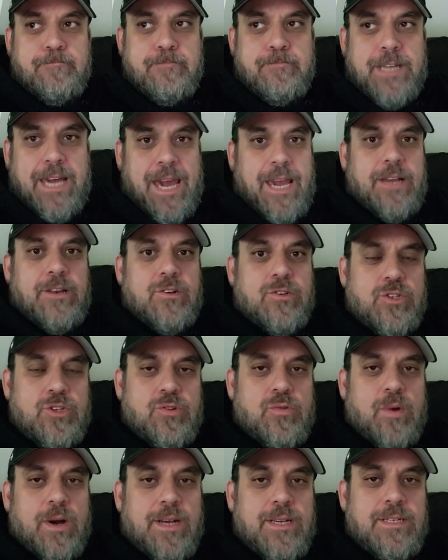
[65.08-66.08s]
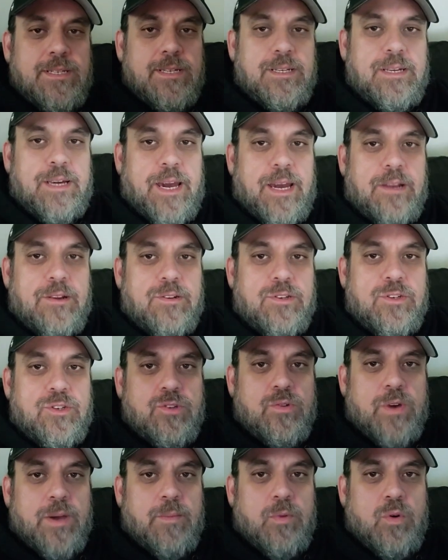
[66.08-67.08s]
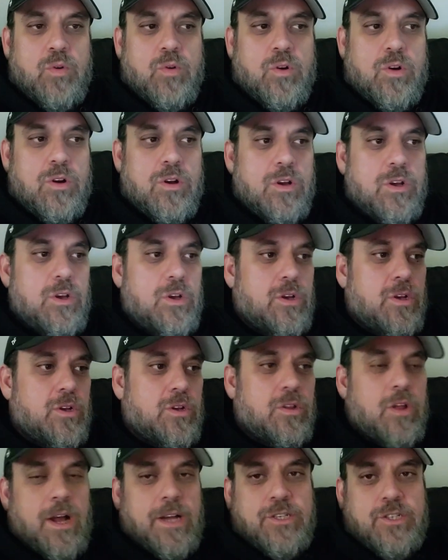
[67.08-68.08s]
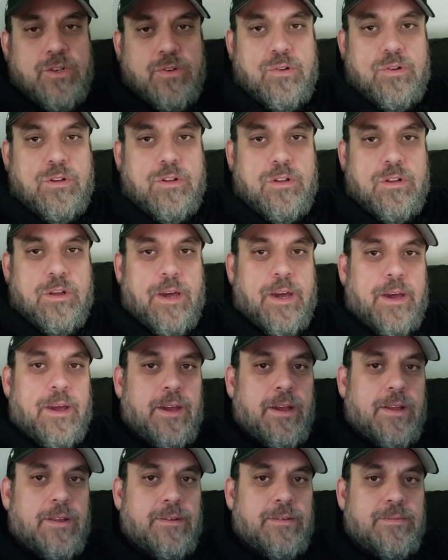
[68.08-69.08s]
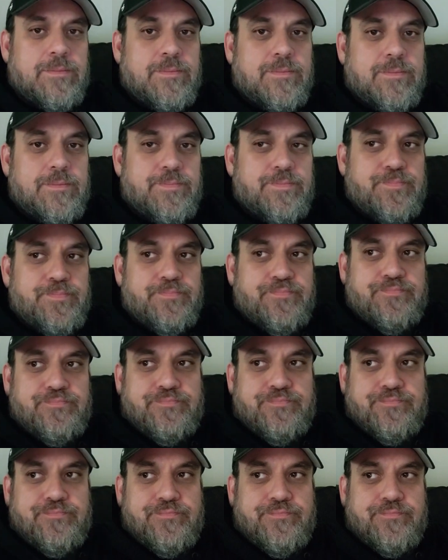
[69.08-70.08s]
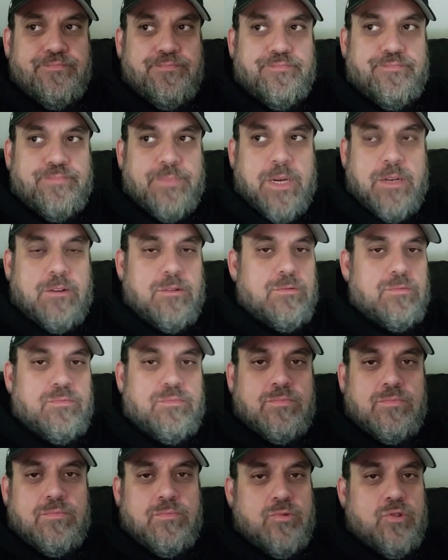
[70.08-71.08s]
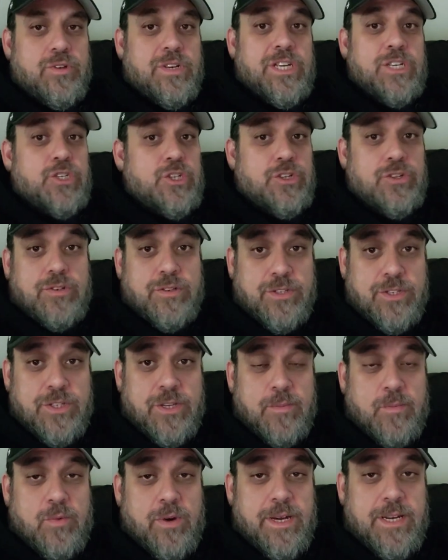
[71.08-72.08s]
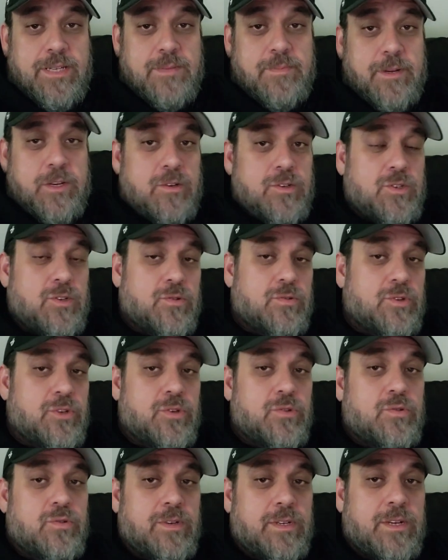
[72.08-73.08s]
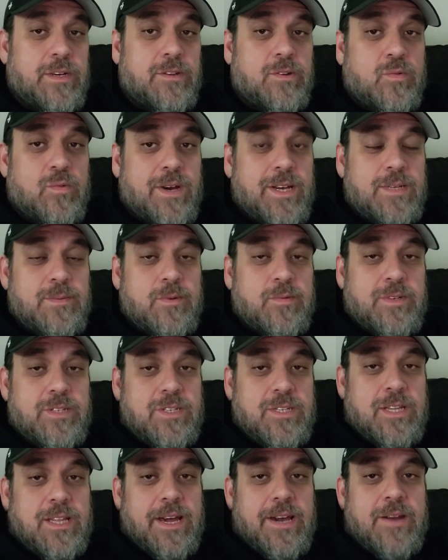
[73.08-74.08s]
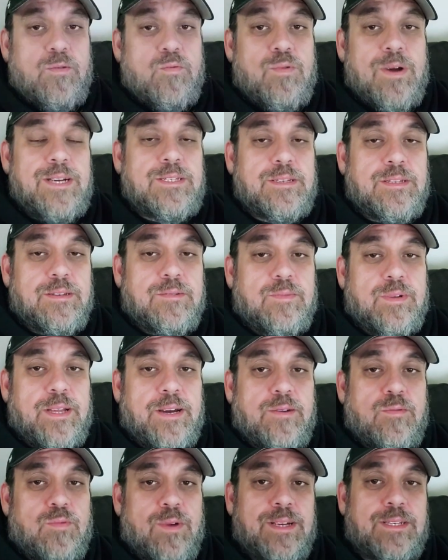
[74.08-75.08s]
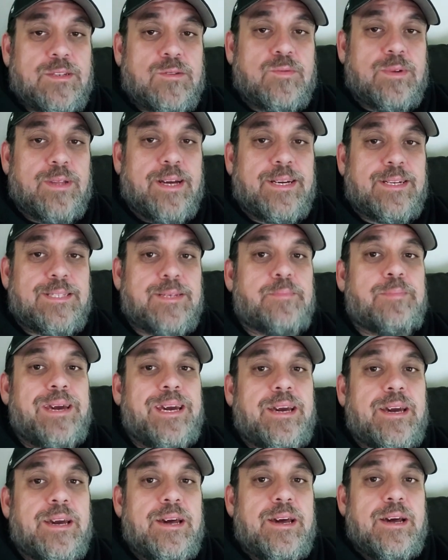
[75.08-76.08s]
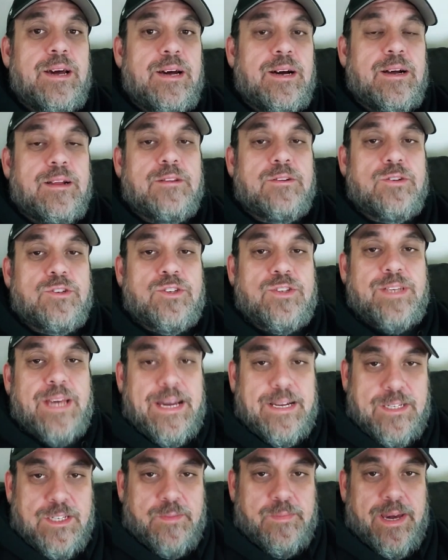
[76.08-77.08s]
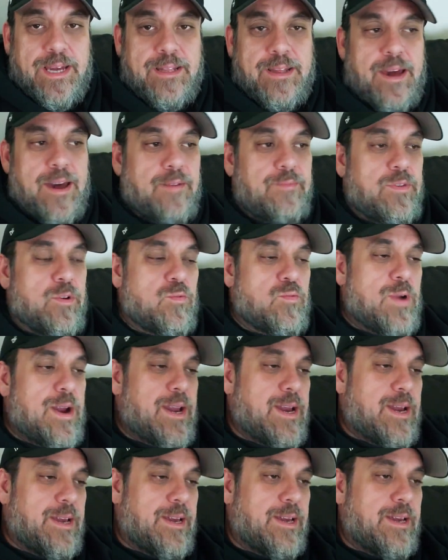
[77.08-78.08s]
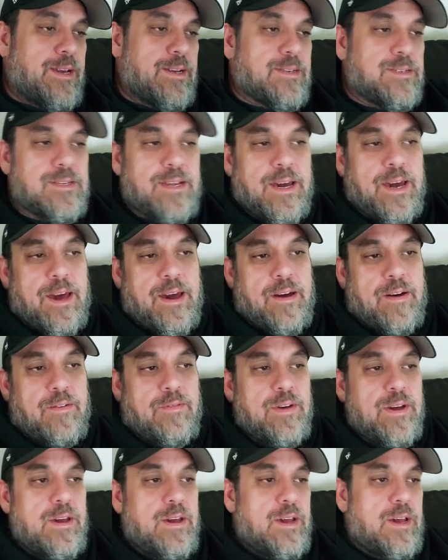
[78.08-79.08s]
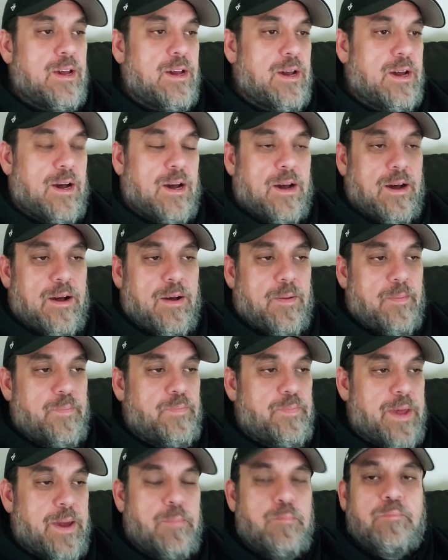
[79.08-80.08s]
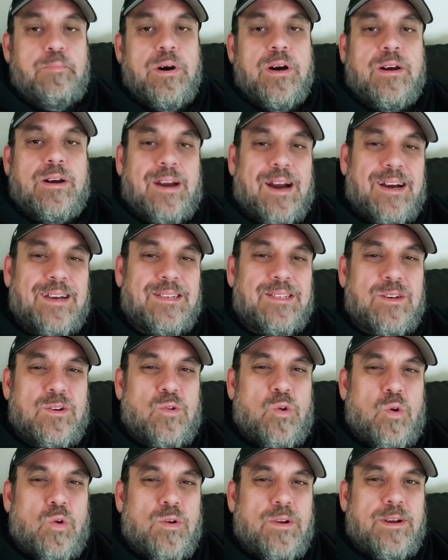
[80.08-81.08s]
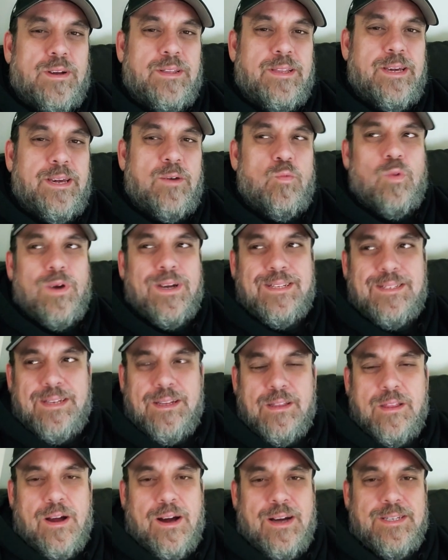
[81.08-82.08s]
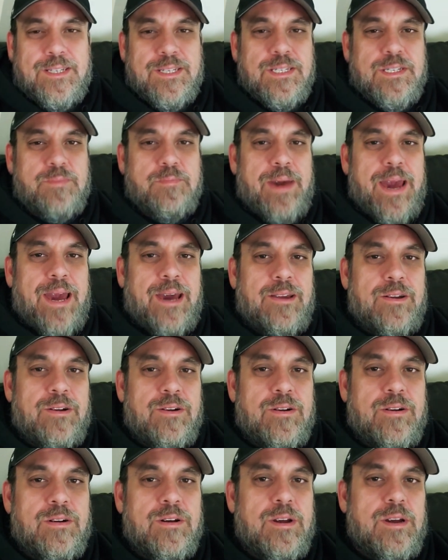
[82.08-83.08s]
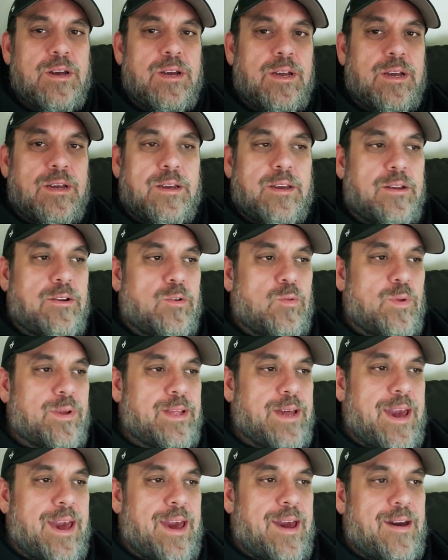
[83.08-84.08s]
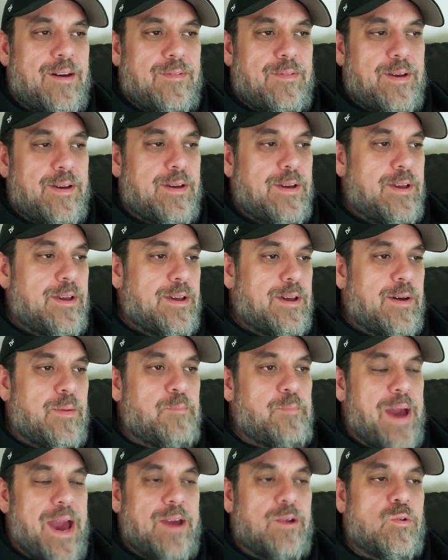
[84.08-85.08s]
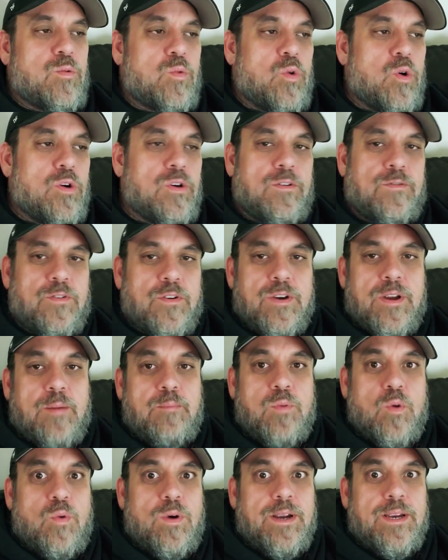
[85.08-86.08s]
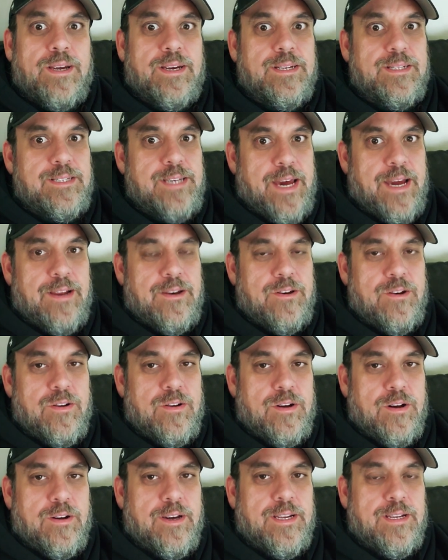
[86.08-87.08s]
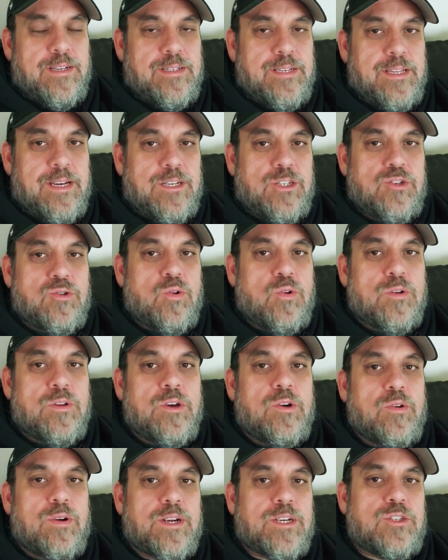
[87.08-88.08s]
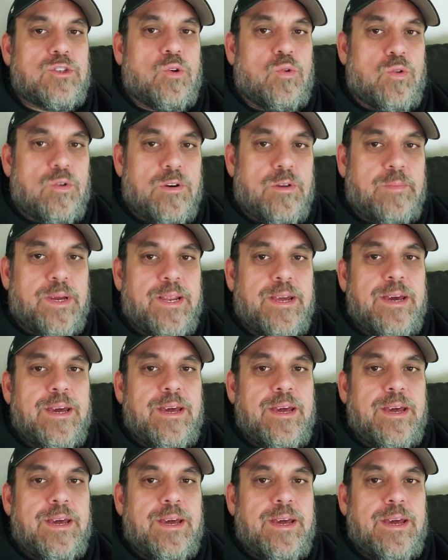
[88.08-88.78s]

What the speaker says: caters to us and caters to a more logical and I don't know traditional in some ways, but also new in other ways. But we just like wrestling. We like wrestling. We like it to make a little sense, man. They have the rankings. They book guys accordingly. Wins and losses matter. When they have a battle royal for number one contender, and I'll get into that shortly, or a tournament,